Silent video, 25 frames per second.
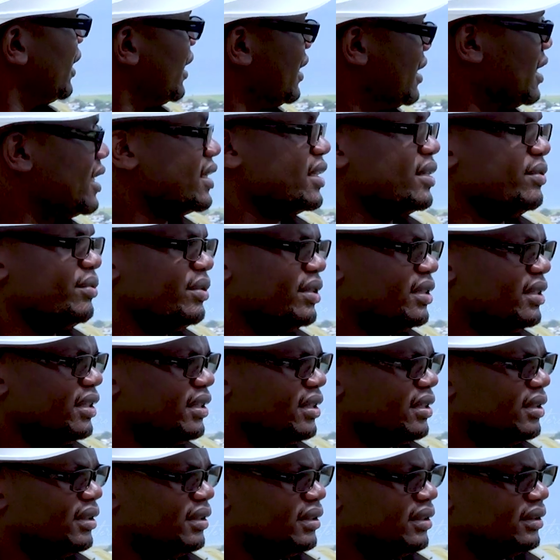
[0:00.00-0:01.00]
It doesn't reach the
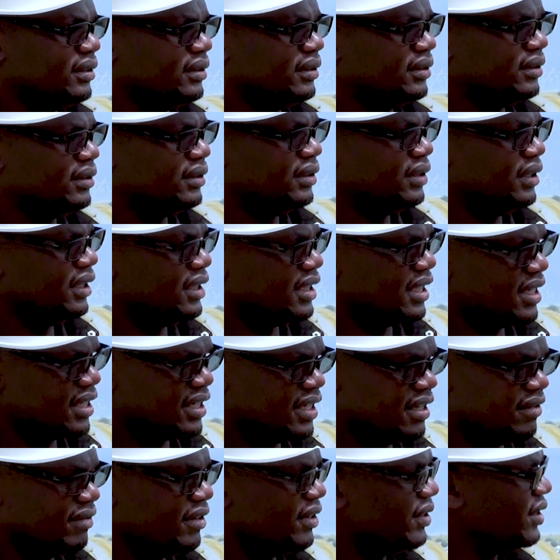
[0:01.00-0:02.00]
CPF. It has never